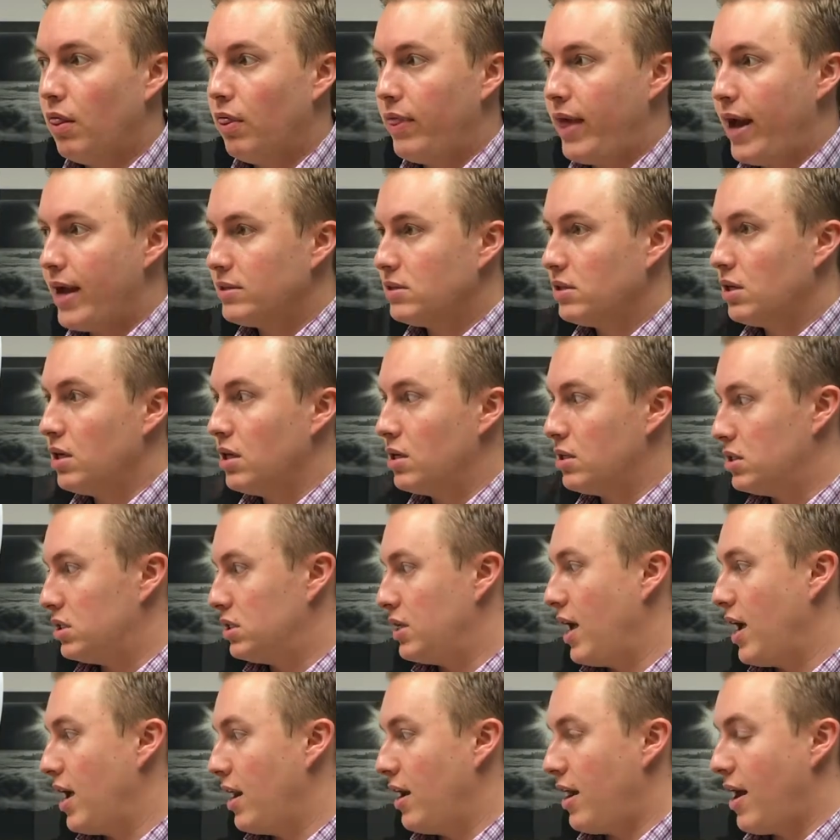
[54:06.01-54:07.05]
That's going to
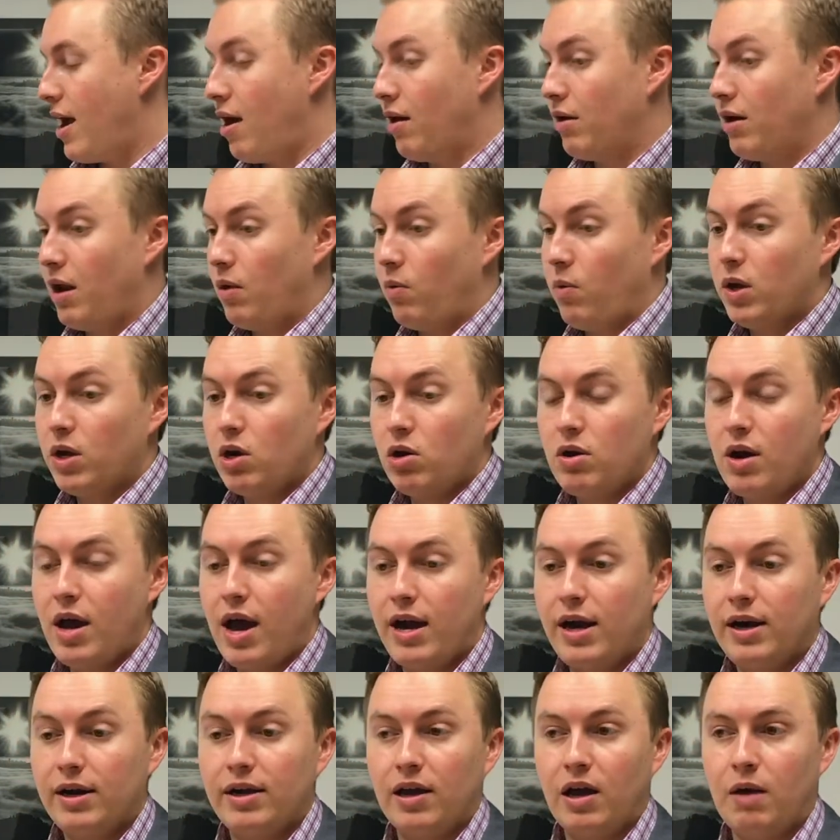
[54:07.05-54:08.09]
stand out. And when you're
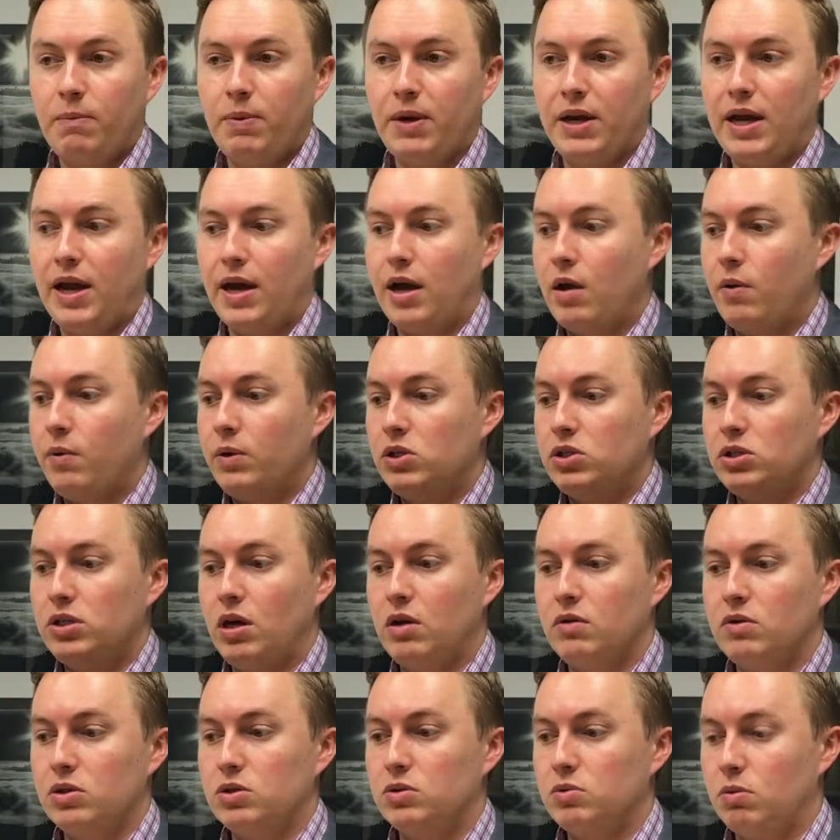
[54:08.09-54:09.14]
not at a company, I always
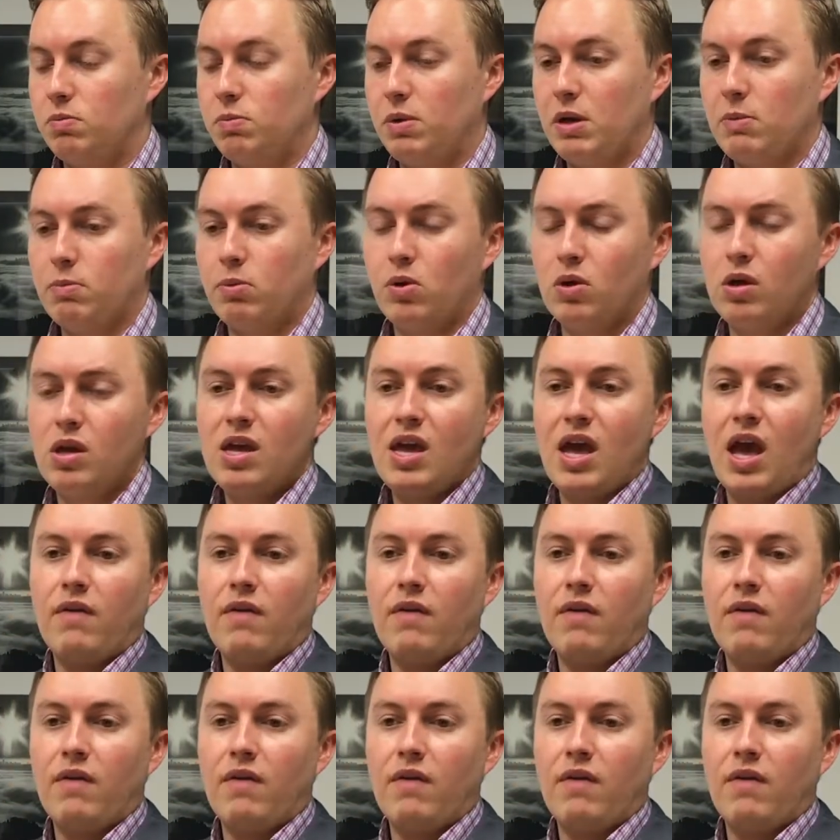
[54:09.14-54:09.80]
share this with people.